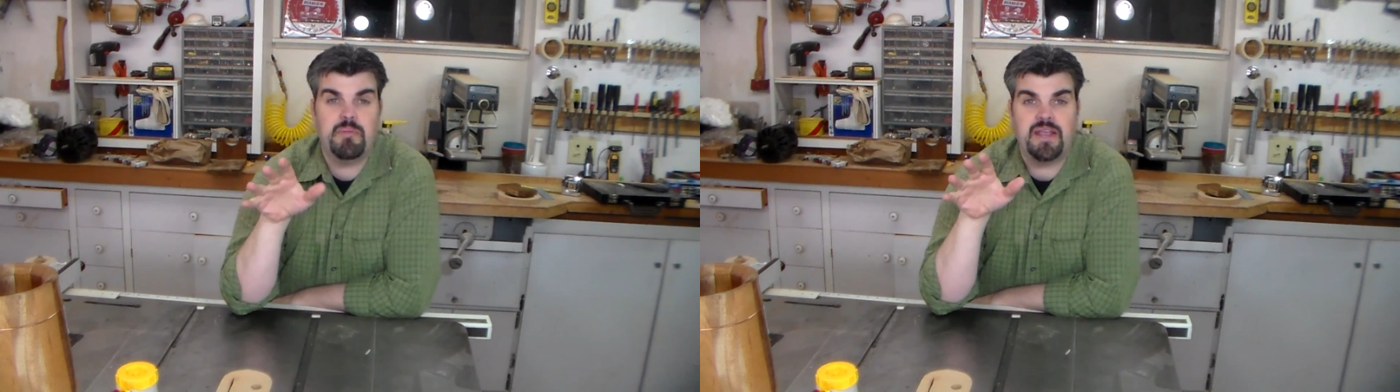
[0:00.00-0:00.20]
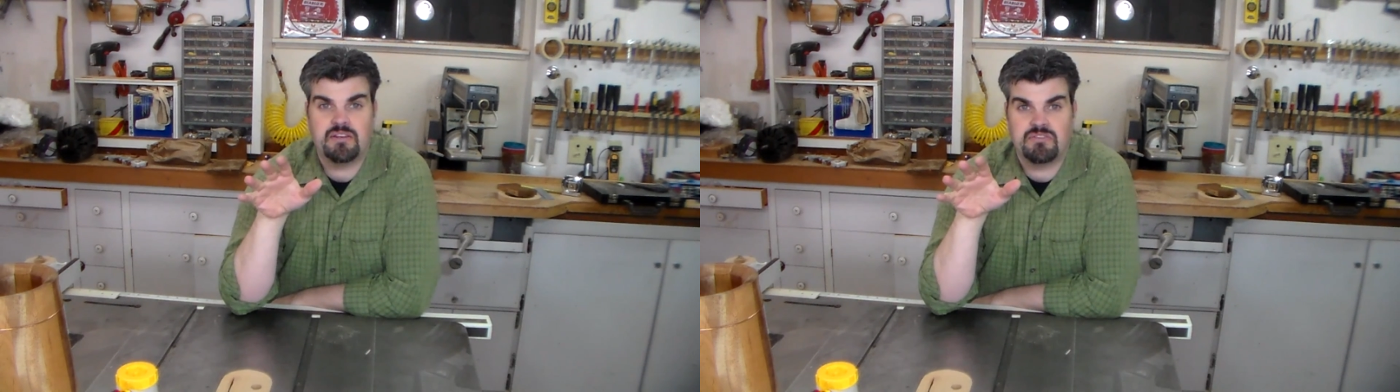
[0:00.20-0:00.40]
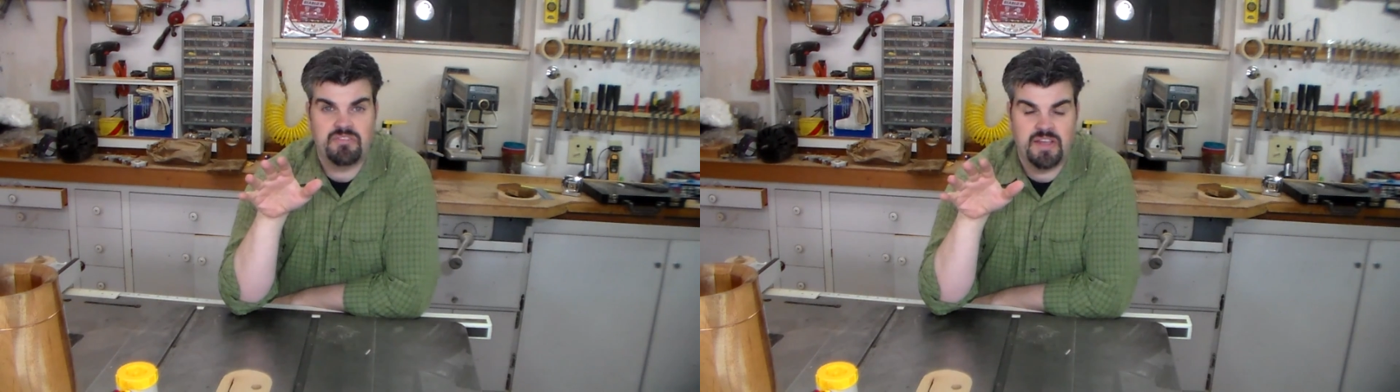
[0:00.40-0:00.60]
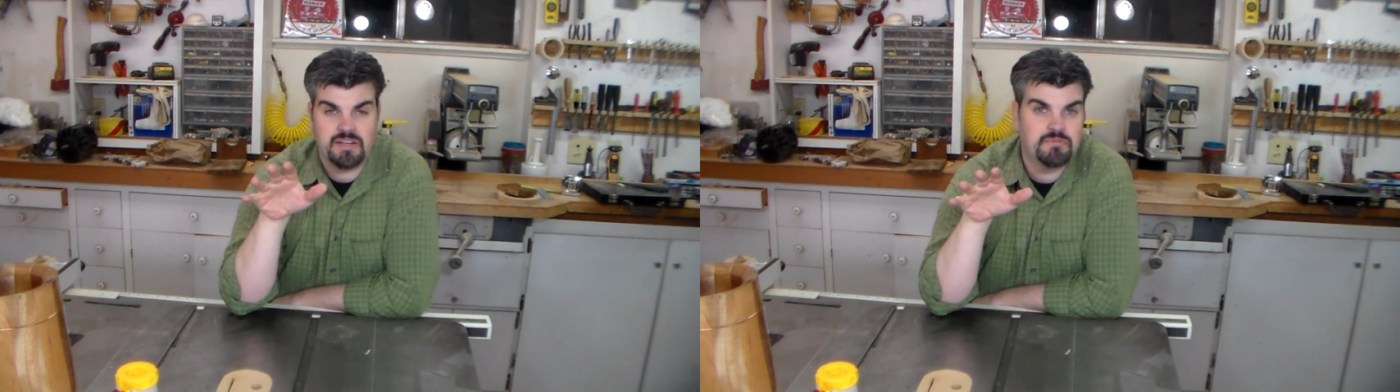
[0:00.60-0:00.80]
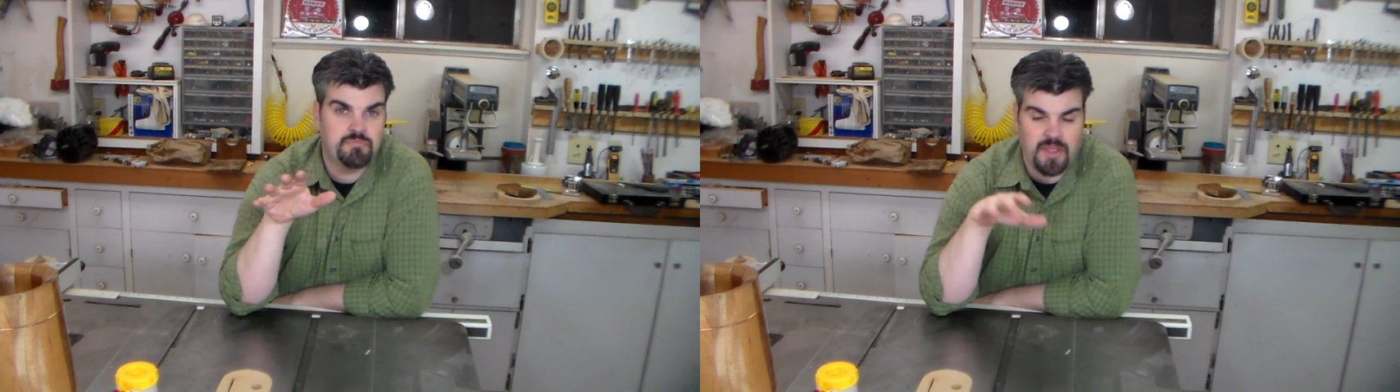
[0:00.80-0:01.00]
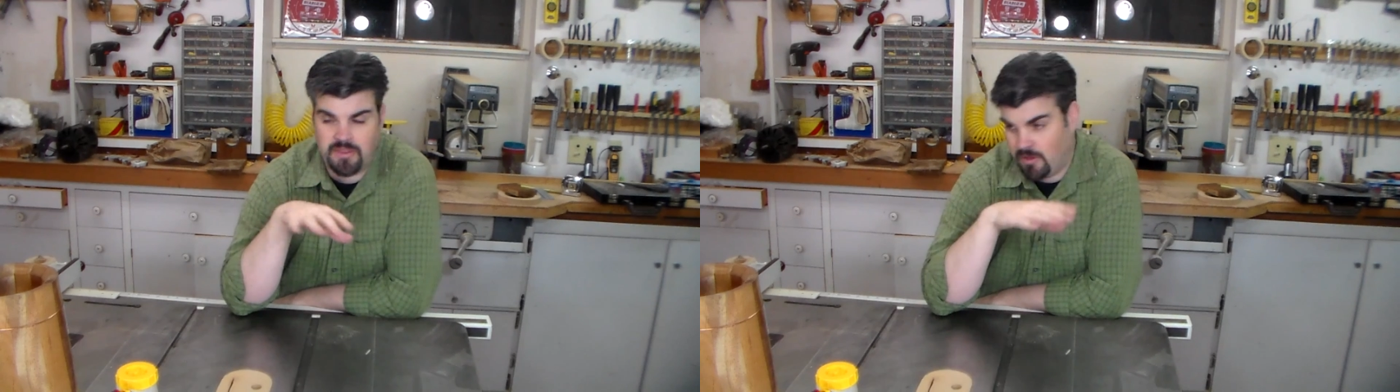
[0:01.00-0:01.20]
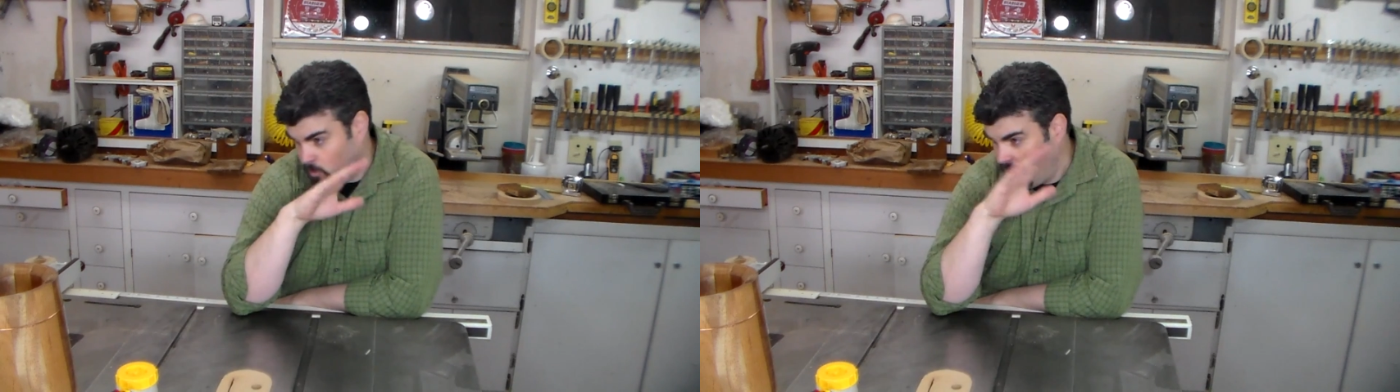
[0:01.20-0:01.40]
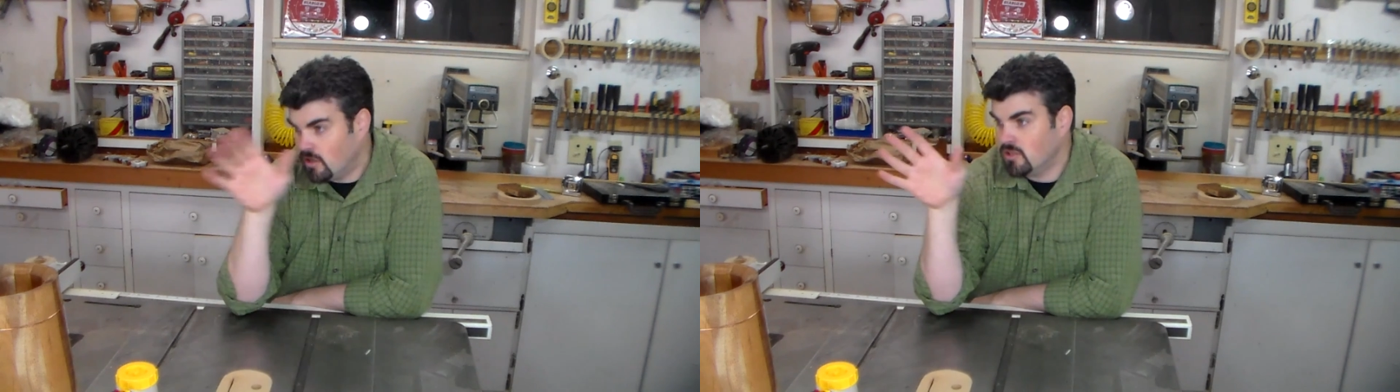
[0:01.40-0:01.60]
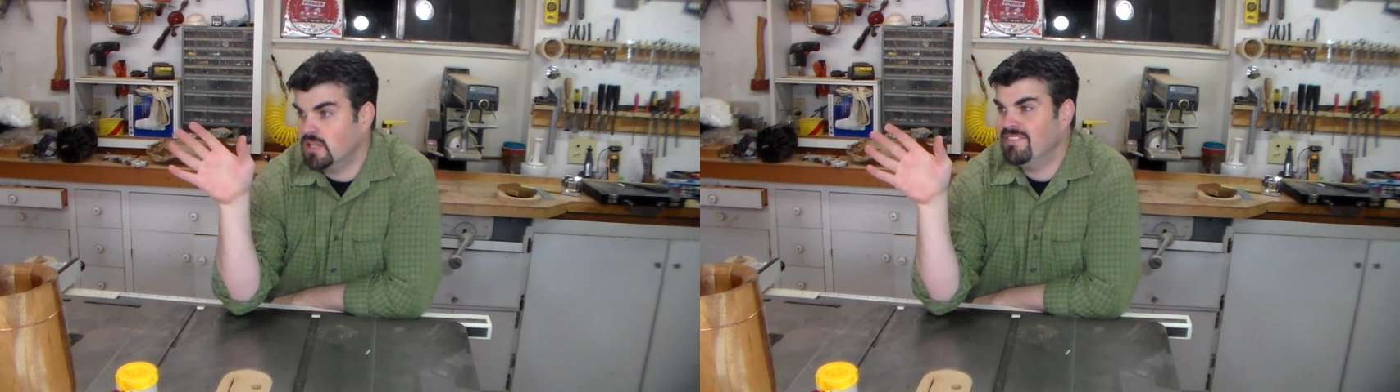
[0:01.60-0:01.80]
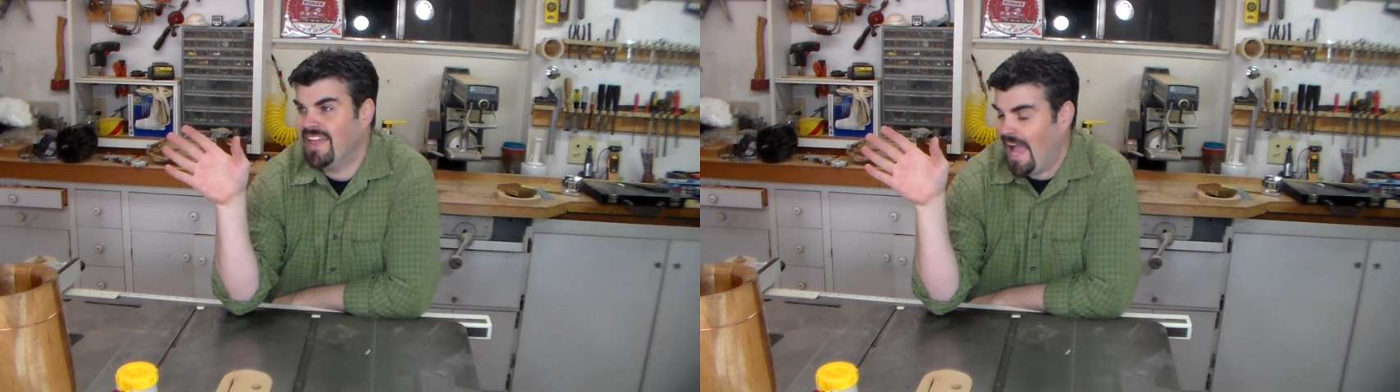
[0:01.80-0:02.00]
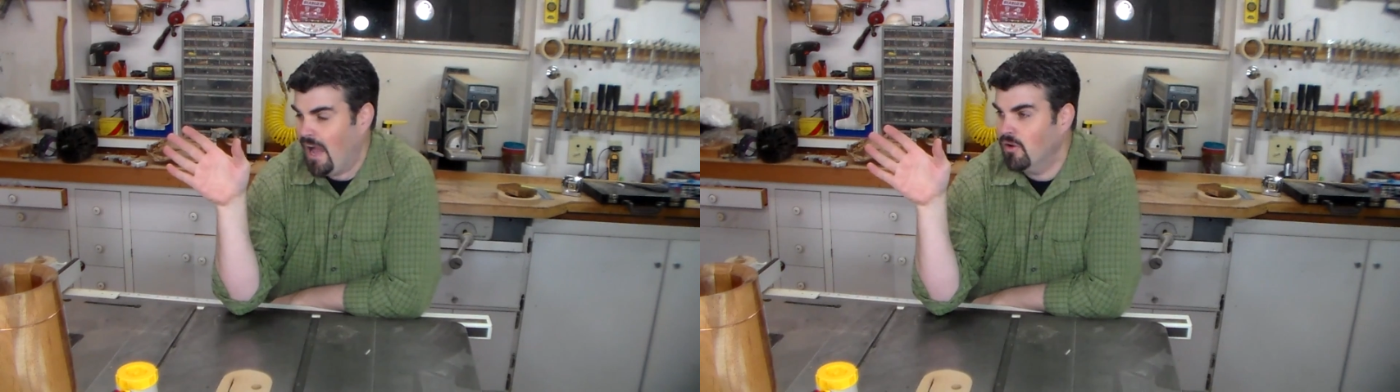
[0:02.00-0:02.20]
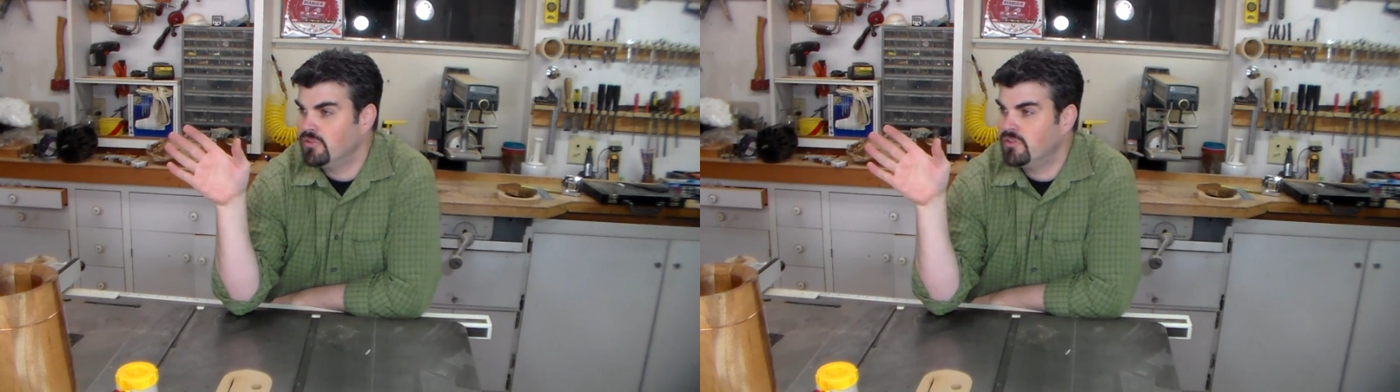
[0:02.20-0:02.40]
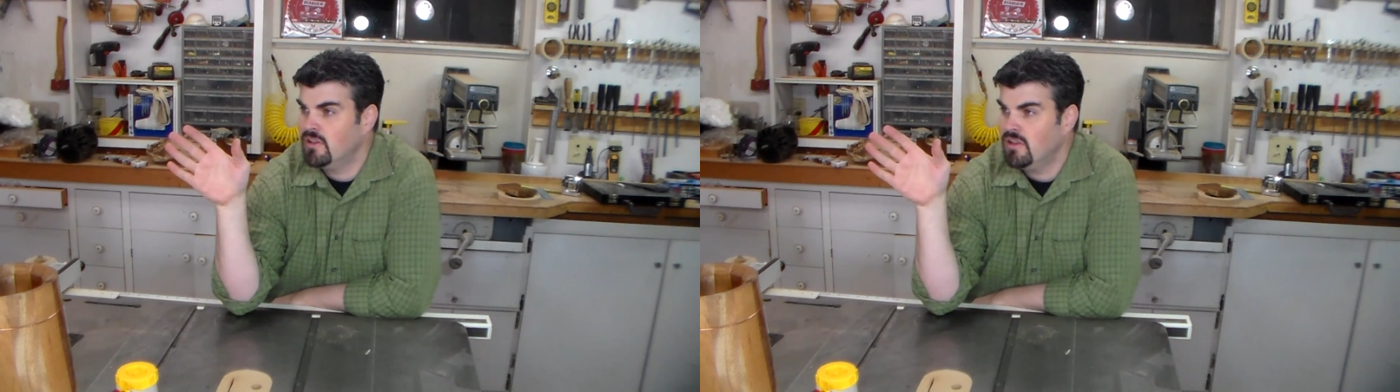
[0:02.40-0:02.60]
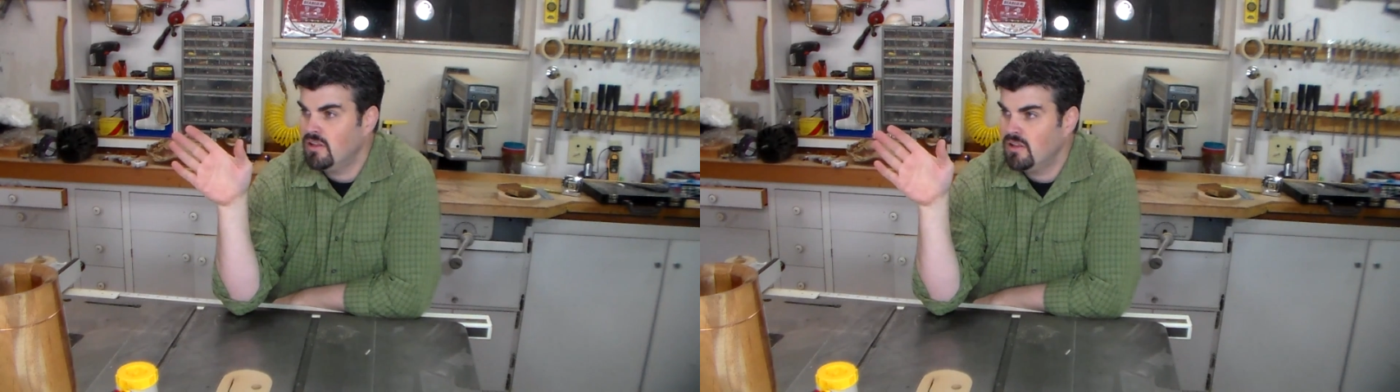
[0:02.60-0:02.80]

make it fit. And then we'd all leave the house